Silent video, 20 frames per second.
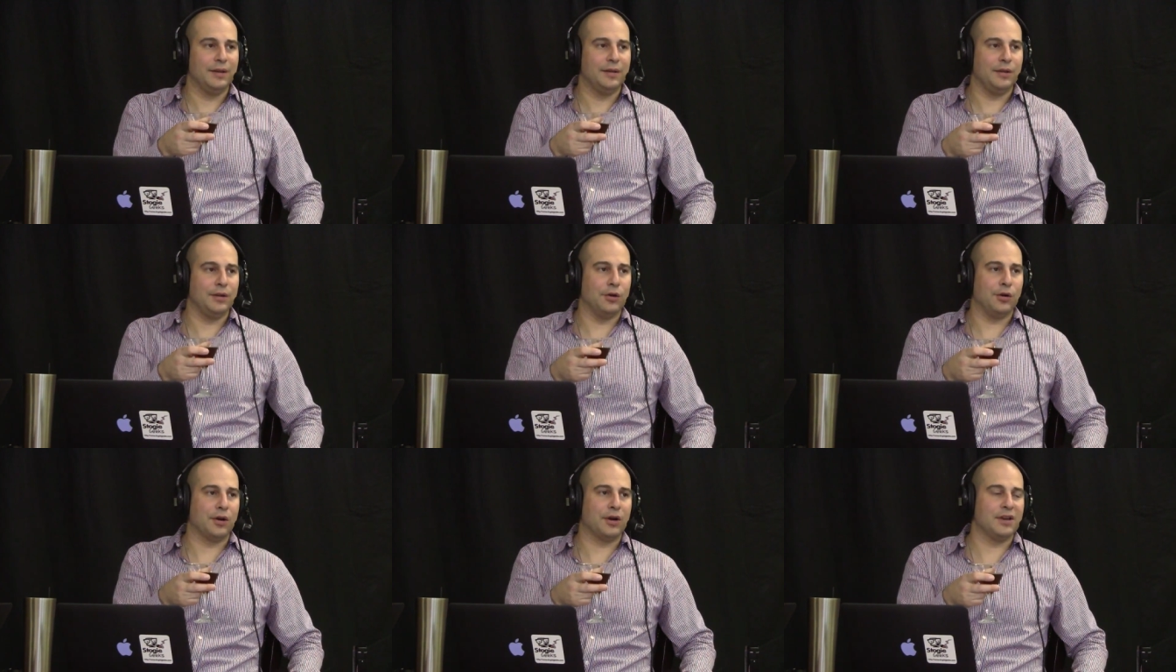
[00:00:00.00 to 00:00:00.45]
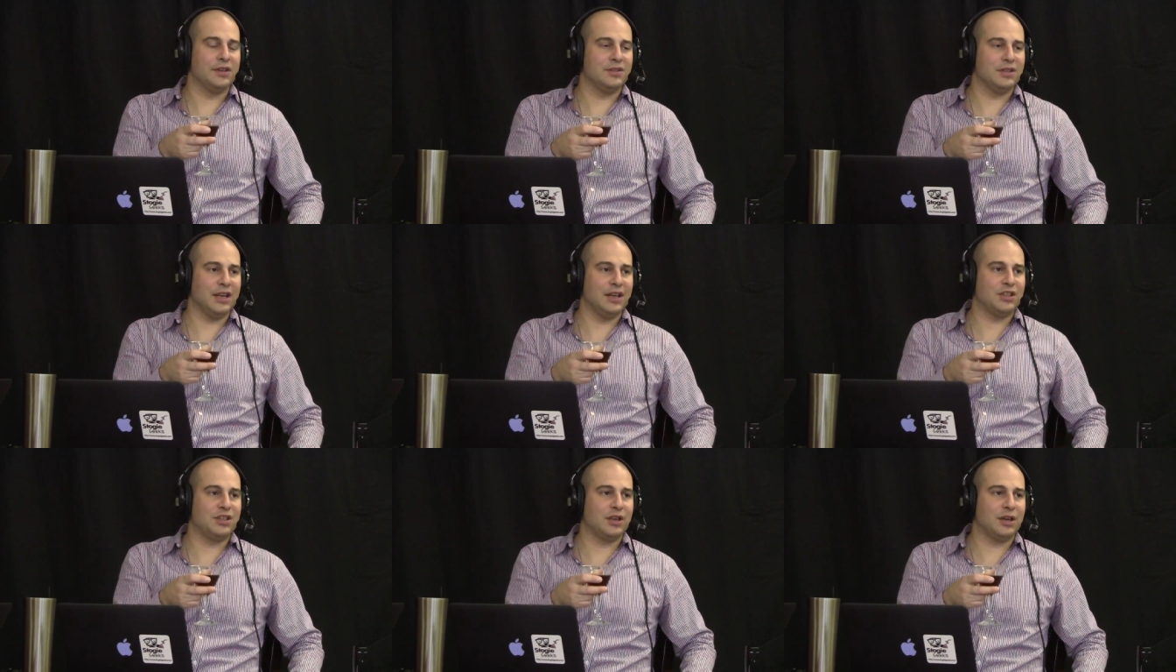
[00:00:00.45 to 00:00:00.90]
the
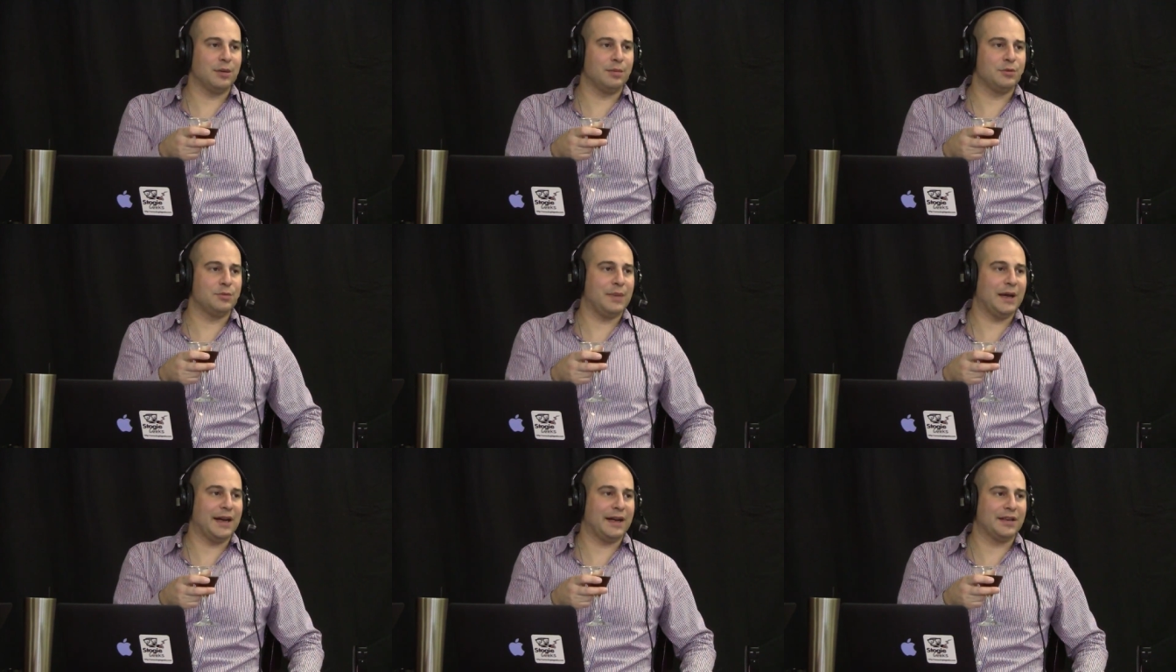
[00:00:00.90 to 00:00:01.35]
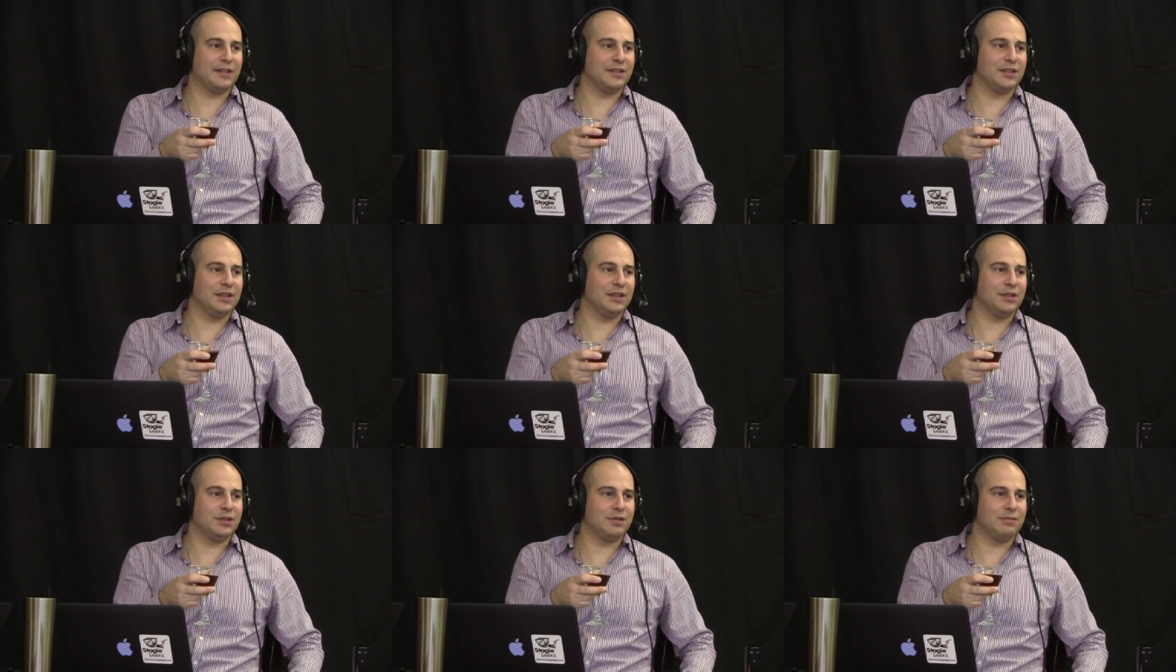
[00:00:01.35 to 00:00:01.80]
organization comes back and
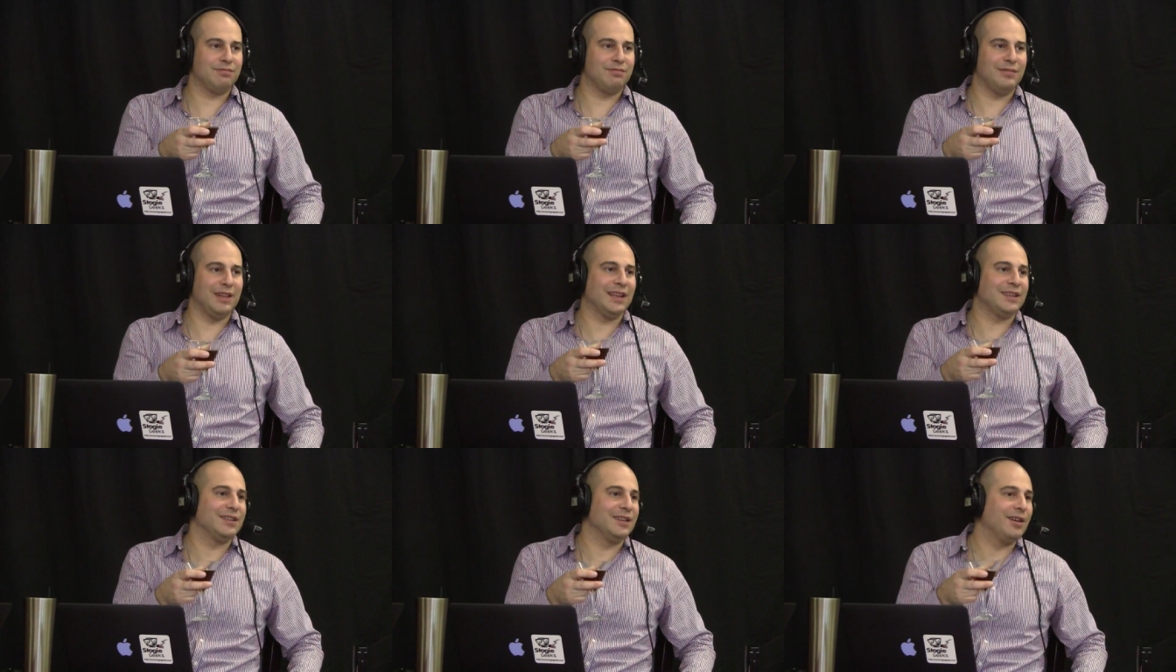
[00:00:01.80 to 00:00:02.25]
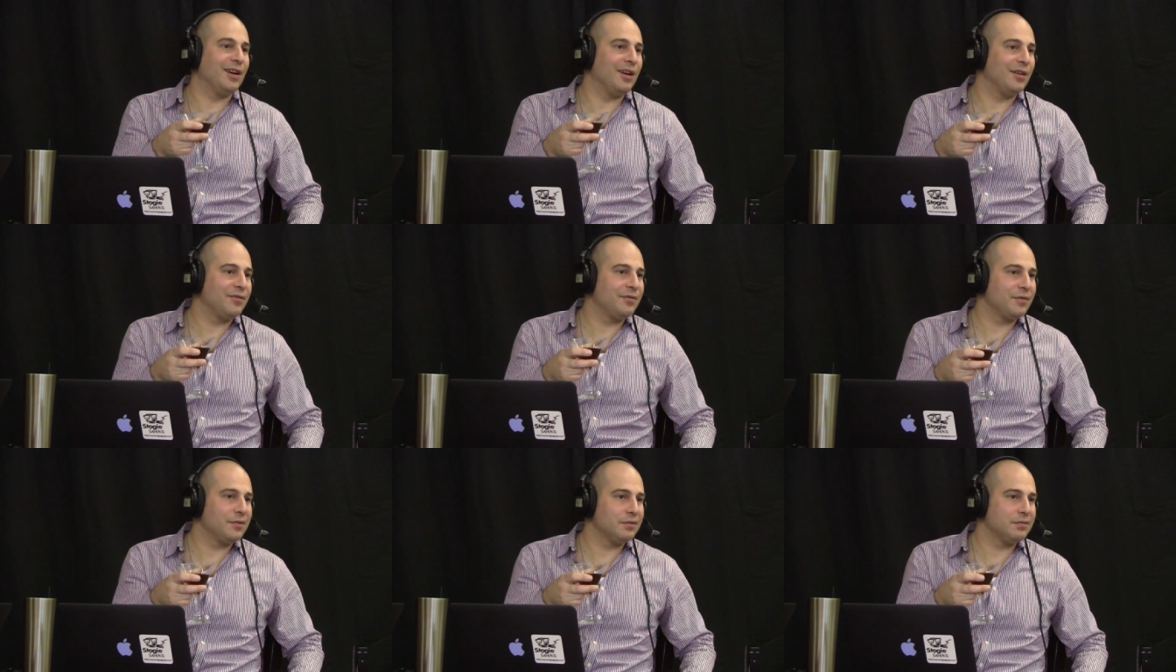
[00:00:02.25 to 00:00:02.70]
says that's
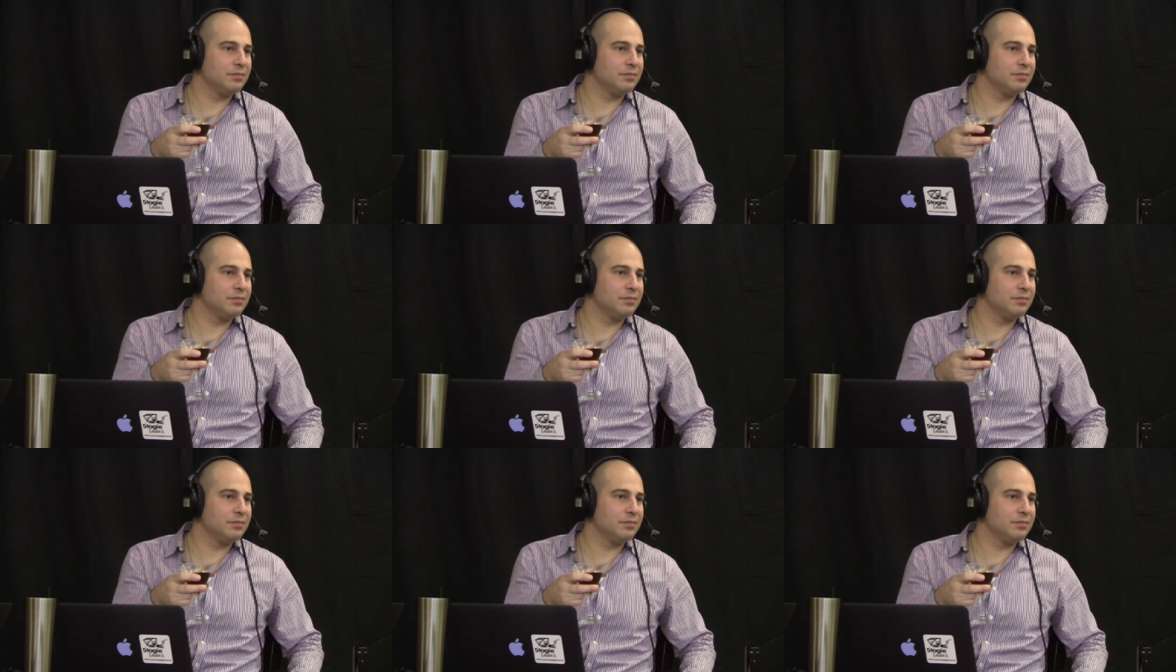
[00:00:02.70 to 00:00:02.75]
enough.